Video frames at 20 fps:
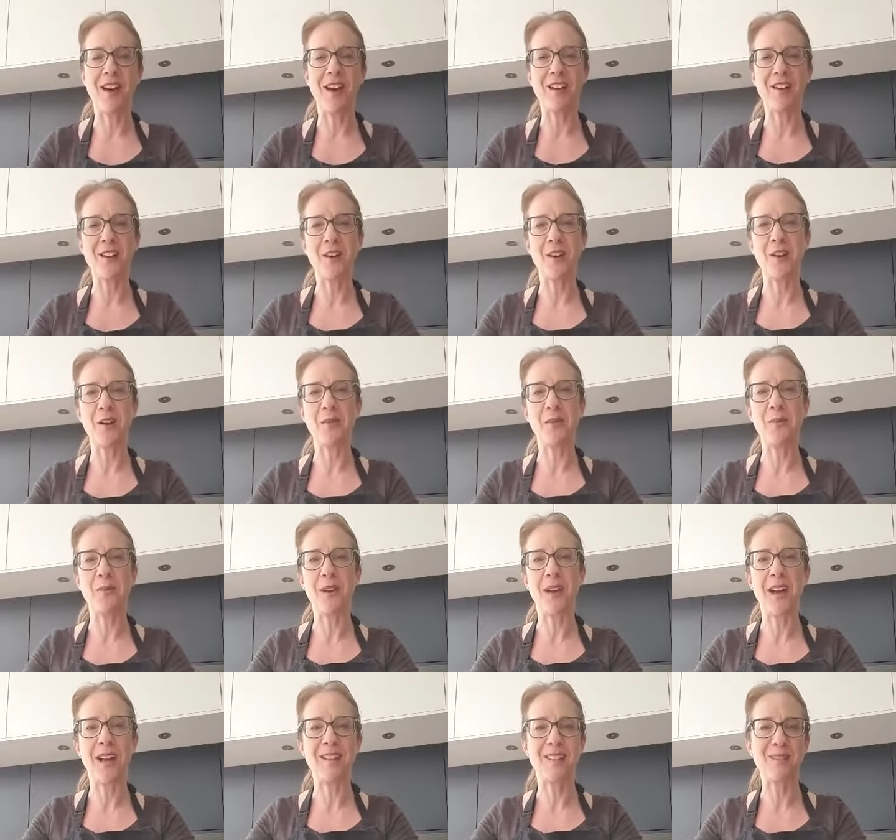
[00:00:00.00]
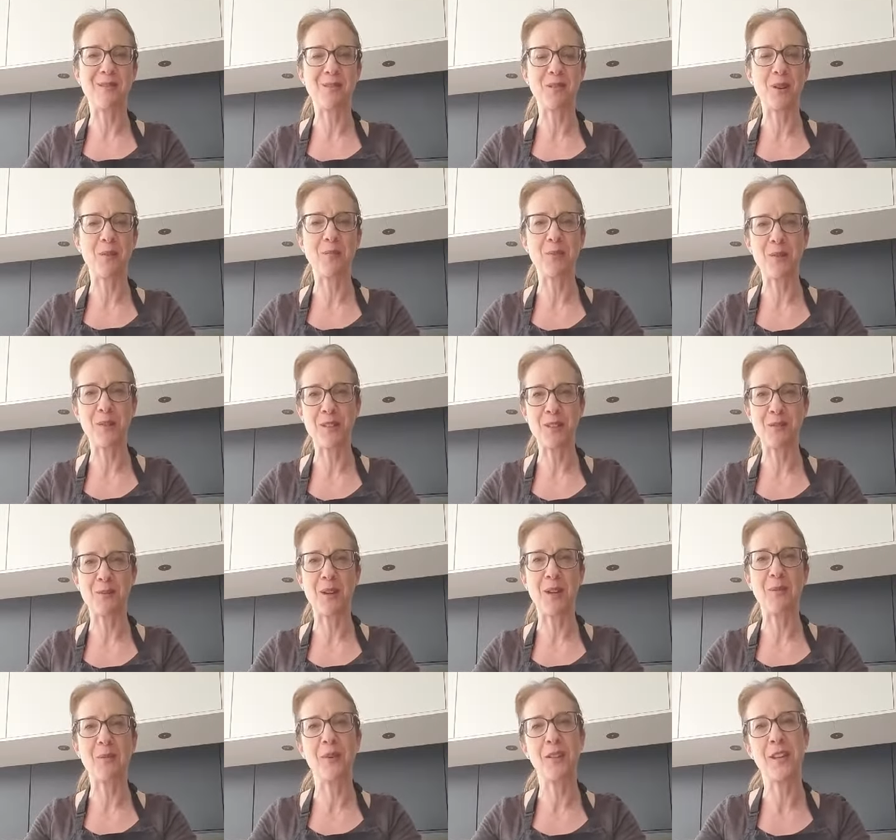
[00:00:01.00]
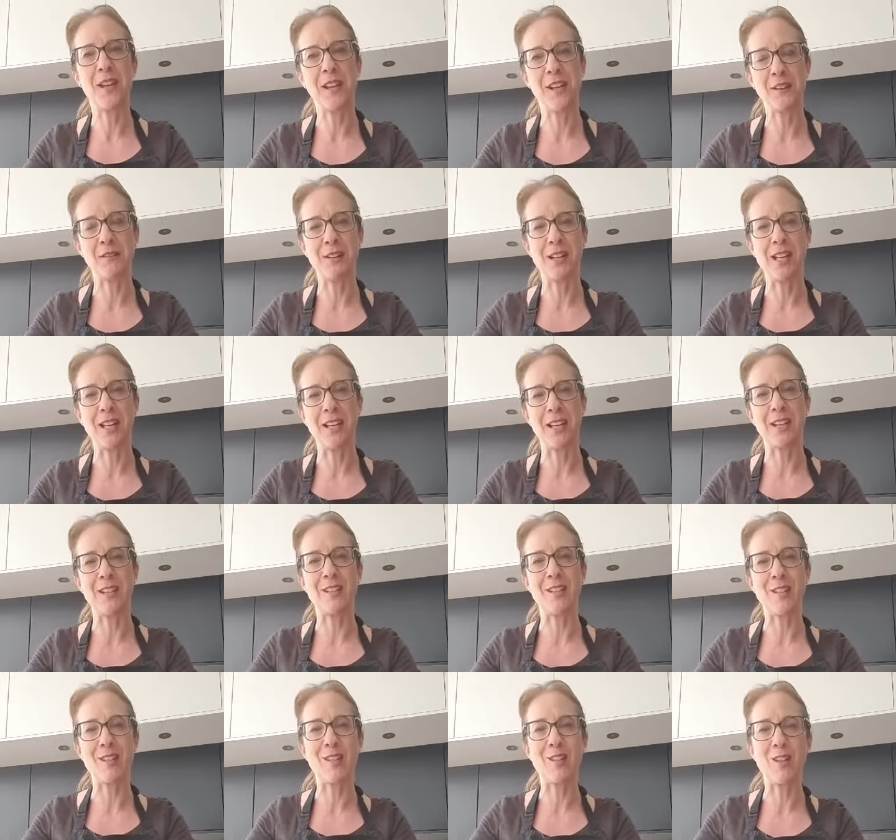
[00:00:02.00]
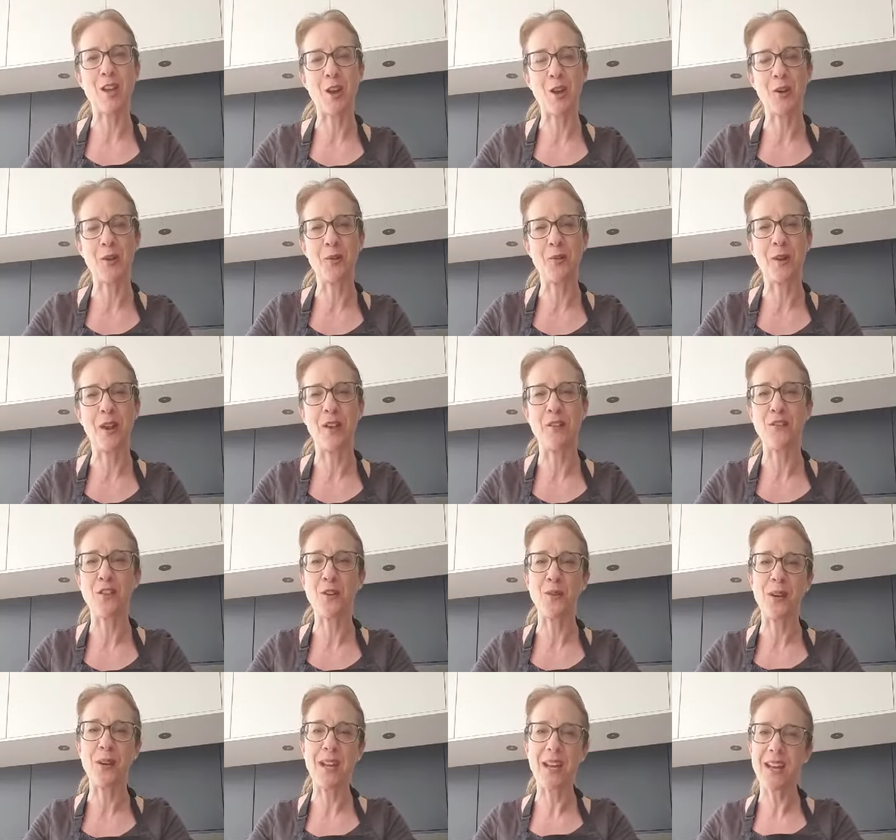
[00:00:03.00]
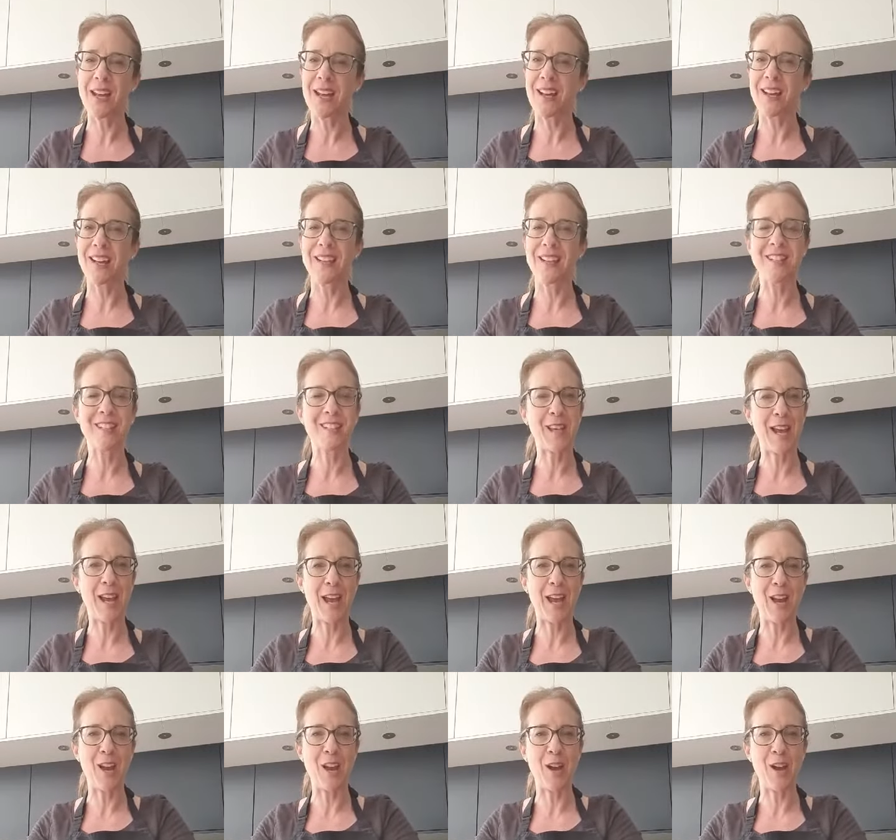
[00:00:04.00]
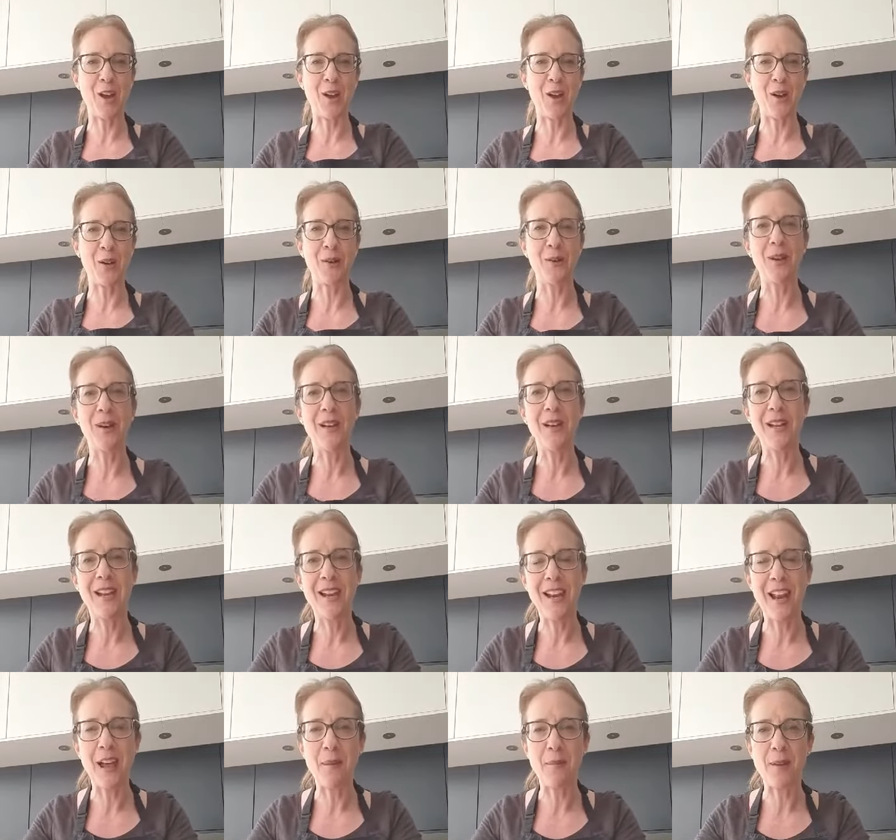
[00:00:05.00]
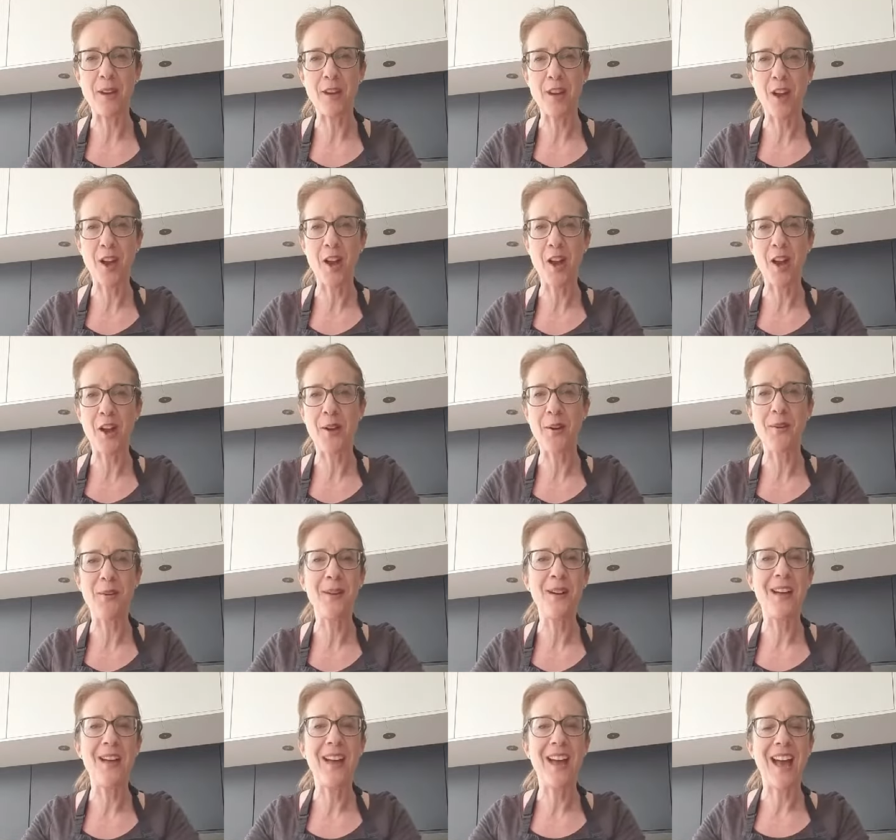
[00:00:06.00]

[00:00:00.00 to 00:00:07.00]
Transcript: I know we had some trouble this week with the ingredients, so if you're here, say hello, let me know.